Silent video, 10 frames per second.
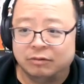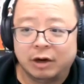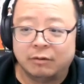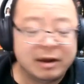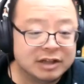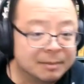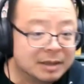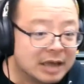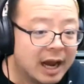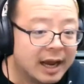
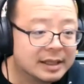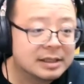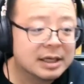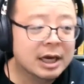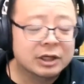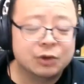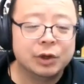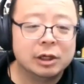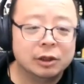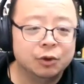entertainment diets to
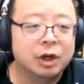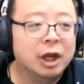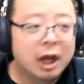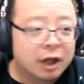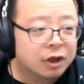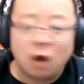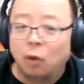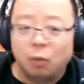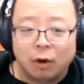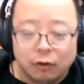include the
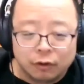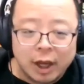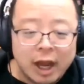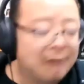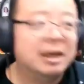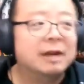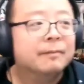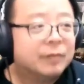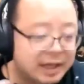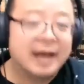whole world. I mean,
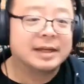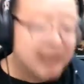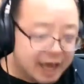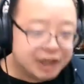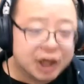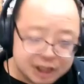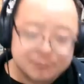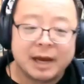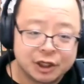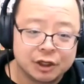yes, Asia
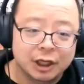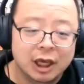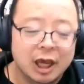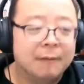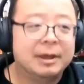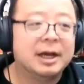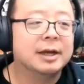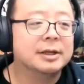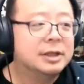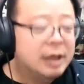especially,
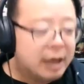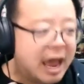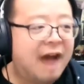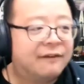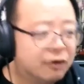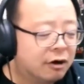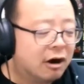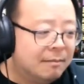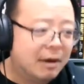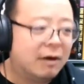because after
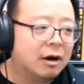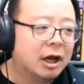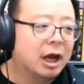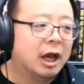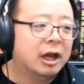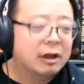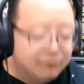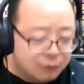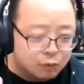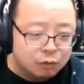America,
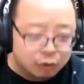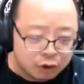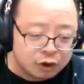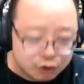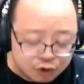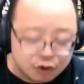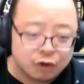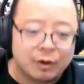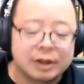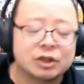if you look to
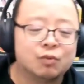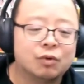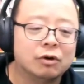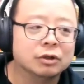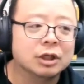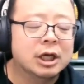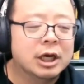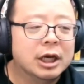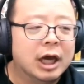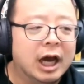the rest of the world,
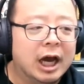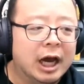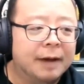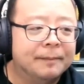uh,